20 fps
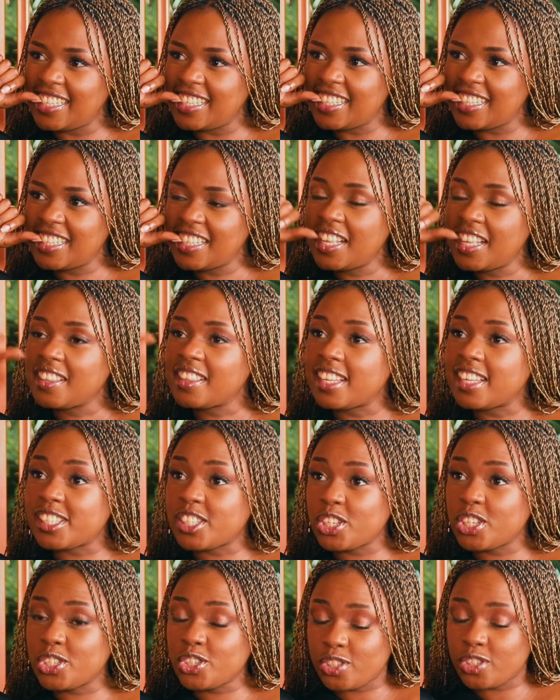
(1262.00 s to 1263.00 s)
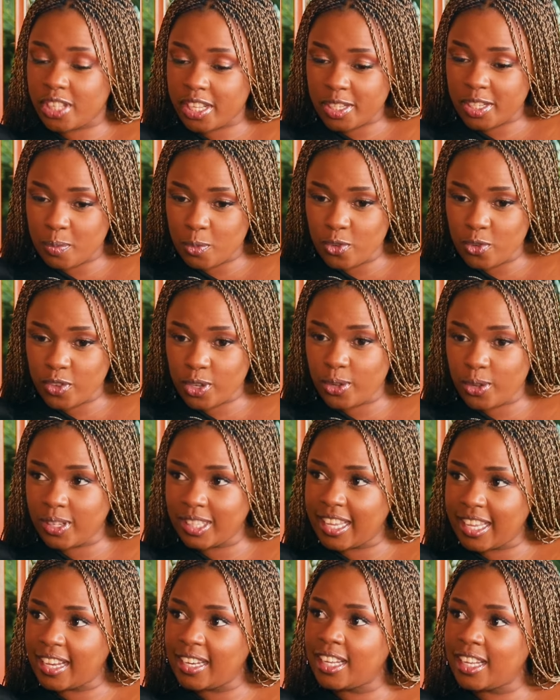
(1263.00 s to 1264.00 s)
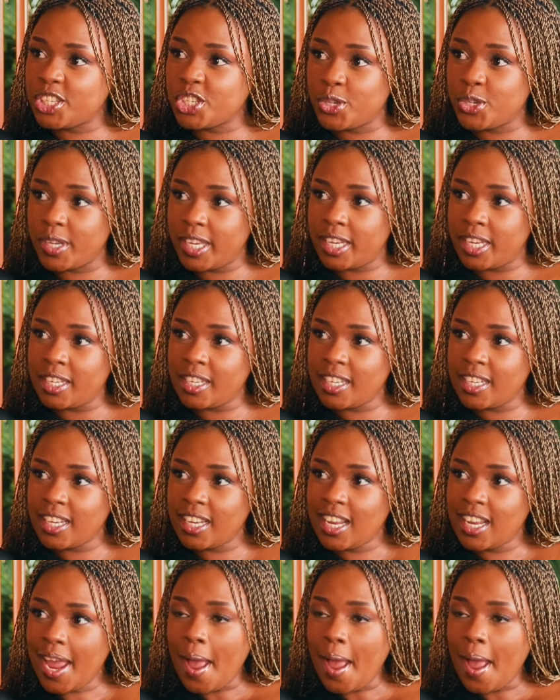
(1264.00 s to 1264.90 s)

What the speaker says: Yeah. There's a movie called I Let You In.